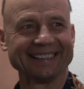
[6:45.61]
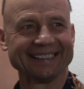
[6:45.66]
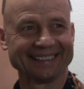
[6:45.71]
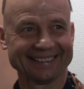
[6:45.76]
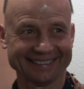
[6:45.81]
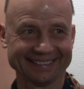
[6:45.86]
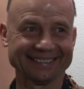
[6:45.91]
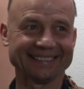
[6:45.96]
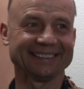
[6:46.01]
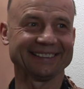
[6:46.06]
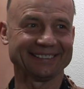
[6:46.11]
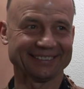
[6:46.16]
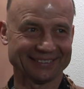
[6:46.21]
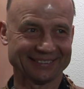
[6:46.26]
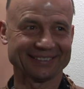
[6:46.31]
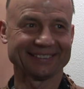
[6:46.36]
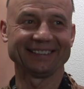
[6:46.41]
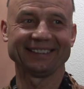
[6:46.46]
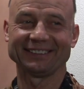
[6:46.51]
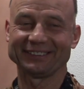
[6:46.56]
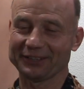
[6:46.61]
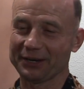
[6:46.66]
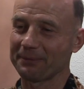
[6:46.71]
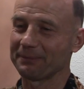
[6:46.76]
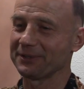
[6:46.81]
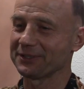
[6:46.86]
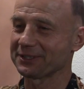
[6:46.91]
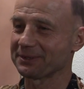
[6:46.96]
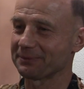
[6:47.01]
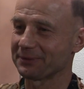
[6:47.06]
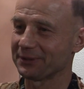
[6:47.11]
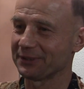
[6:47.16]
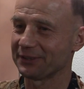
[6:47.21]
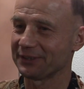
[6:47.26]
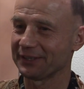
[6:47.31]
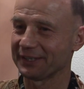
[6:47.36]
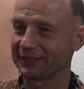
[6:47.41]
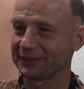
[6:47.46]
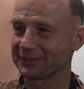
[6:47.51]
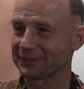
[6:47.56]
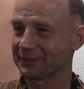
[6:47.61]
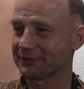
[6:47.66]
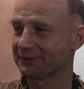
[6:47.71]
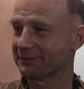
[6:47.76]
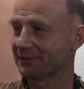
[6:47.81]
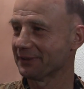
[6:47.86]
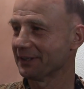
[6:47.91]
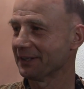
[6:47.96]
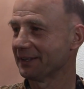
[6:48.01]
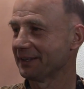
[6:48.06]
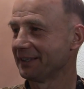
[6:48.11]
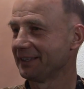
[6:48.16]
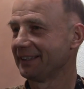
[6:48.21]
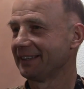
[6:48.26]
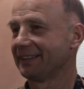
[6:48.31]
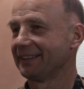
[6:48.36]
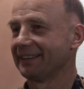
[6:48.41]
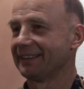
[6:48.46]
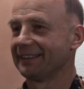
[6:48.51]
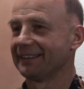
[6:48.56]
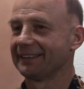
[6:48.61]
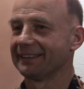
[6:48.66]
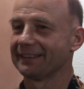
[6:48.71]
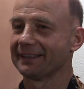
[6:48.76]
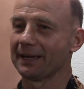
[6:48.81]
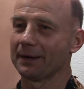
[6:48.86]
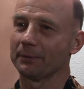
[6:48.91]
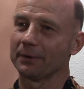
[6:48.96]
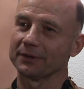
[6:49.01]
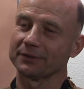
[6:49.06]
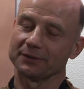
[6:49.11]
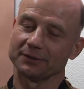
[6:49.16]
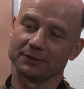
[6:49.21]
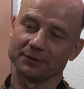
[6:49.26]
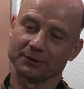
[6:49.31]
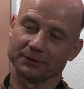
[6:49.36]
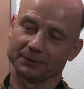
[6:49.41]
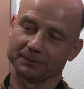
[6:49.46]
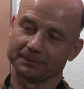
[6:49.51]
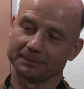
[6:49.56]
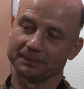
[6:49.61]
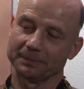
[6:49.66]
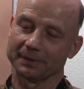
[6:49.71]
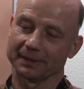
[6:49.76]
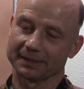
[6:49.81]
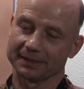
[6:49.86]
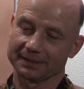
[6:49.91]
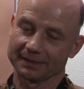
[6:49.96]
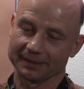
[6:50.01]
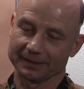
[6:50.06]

He taught me some good things of not what to do, but